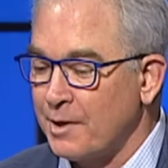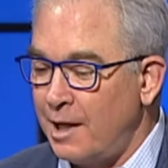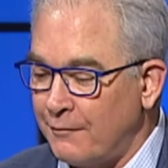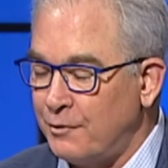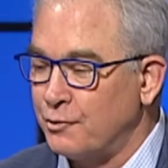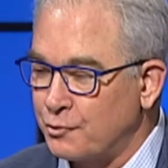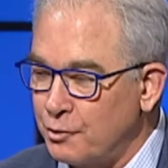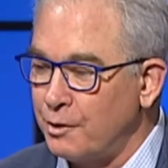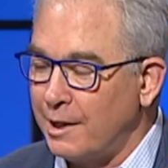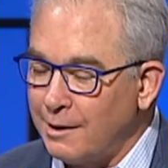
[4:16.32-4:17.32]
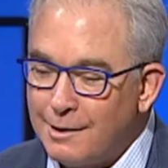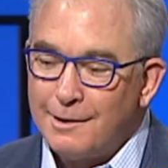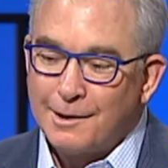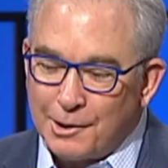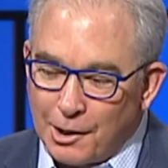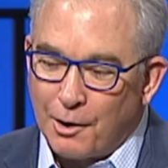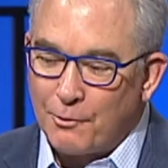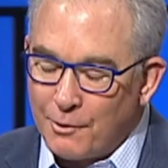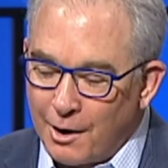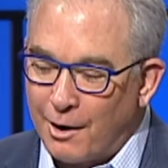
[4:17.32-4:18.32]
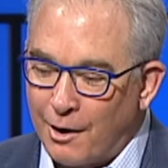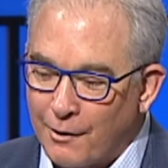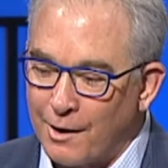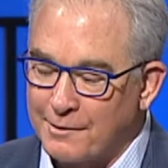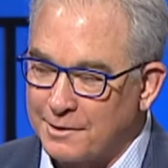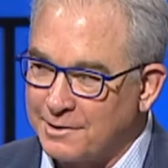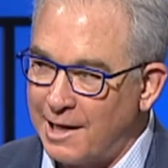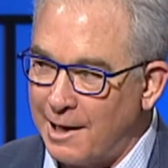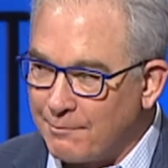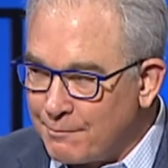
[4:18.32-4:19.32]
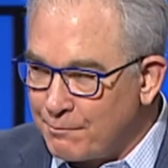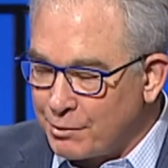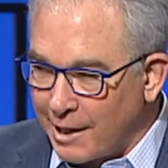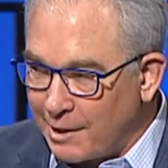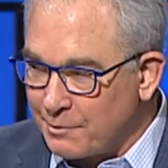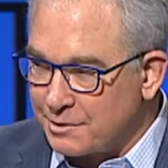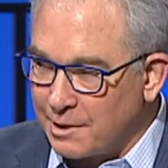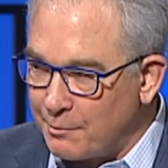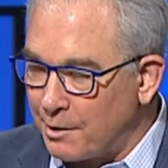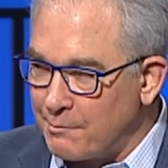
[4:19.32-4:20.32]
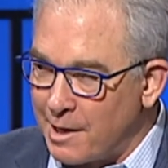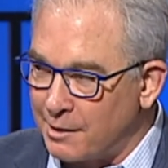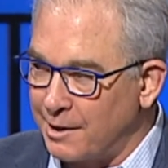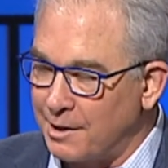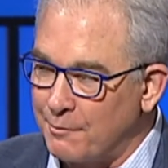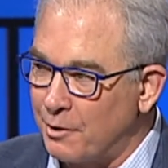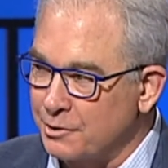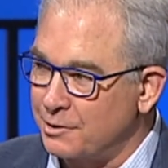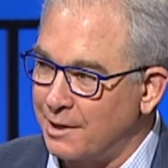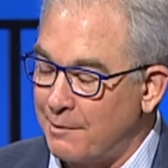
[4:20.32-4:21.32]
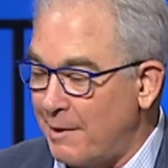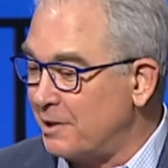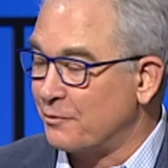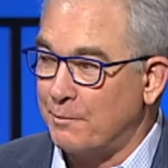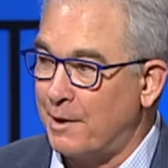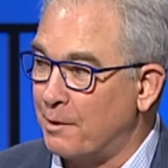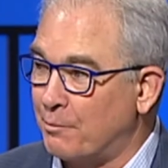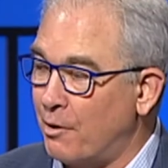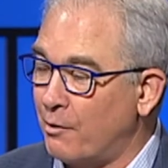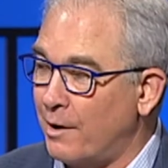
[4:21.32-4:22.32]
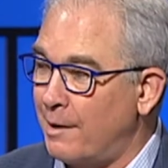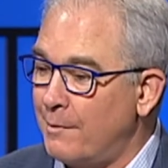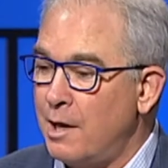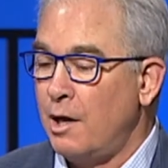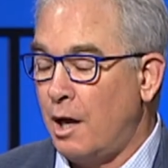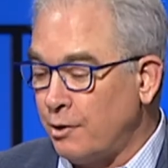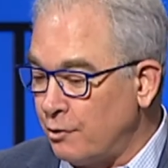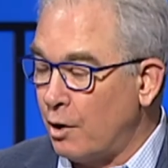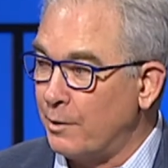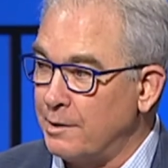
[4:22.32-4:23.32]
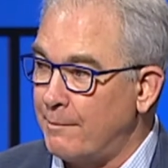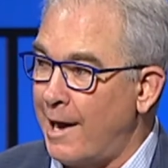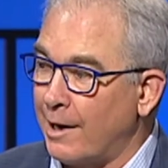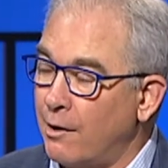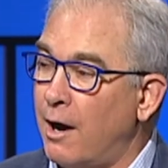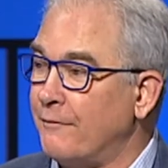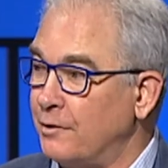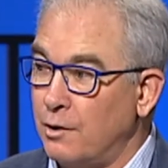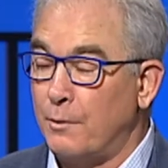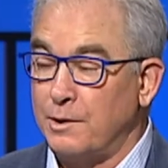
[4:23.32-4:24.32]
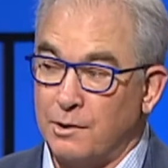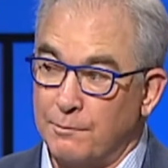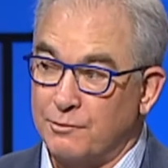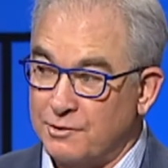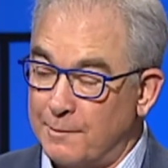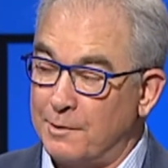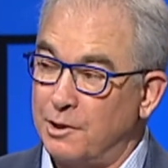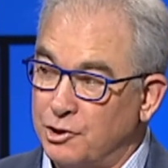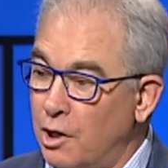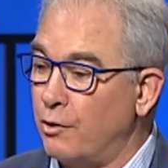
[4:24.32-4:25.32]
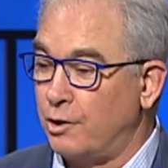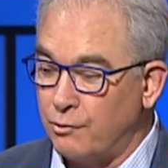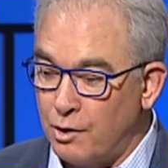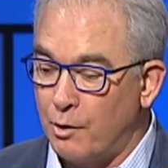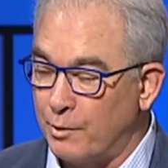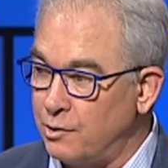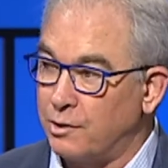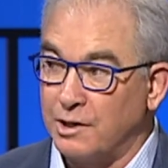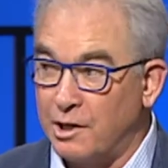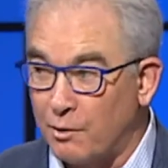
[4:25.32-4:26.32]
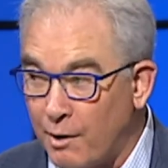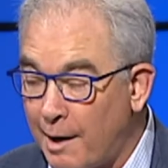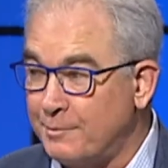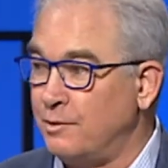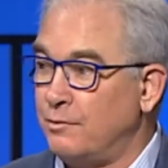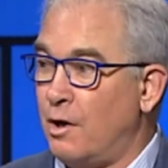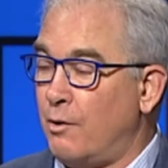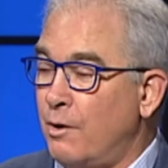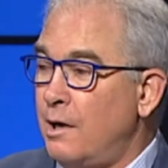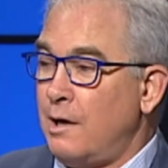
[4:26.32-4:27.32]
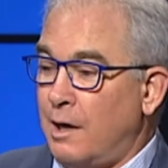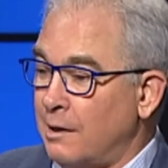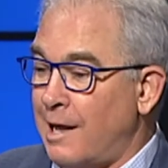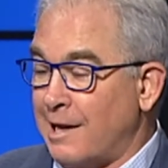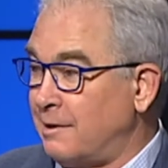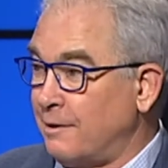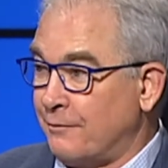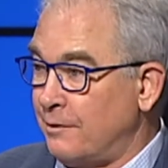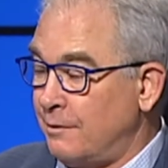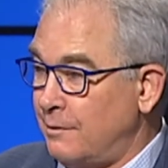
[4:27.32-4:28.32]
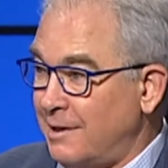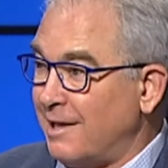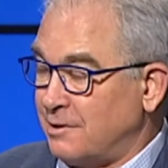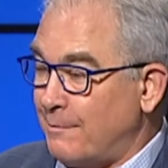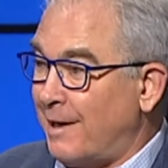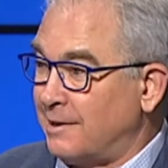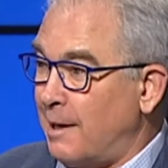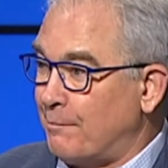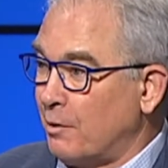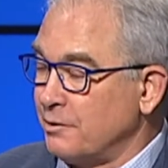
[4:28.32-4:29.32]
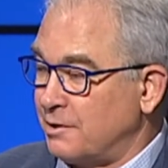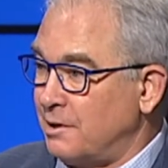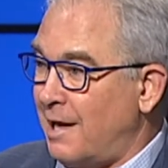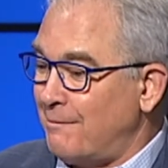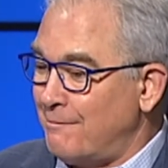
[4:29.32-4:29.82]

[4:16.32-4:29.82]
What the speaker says: if you truly, you know, are on the same playing with someone mentally and emotionally, it makes for a better program. You know when to back off. You know when you can slip in a joke. You know when you can interrupt. You know a lot of different things about that person that